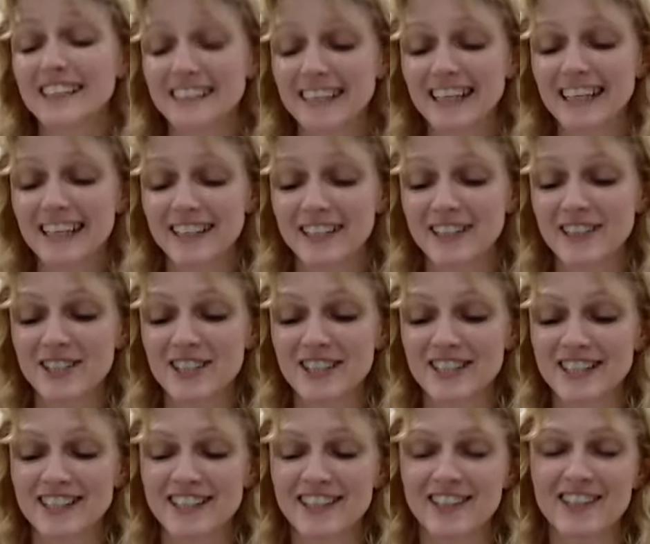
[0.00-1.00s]
Yeah,
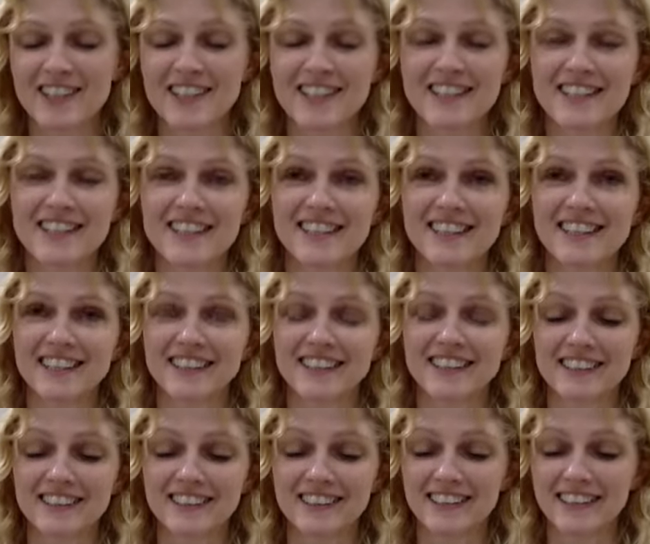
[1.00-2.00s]
there's
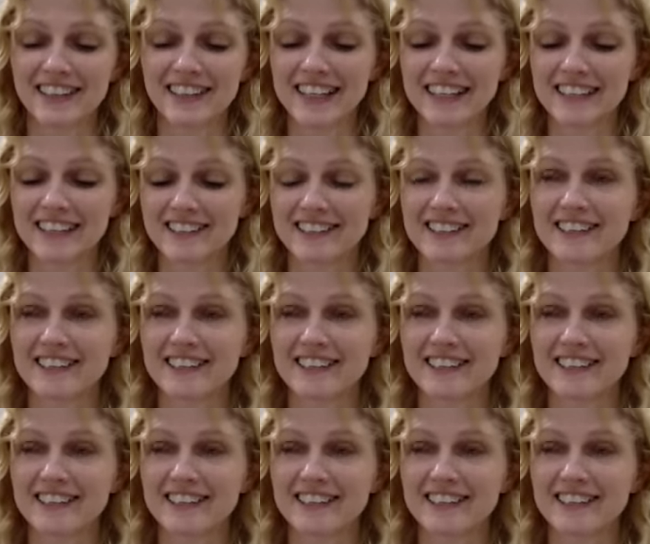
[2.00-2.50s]
a light.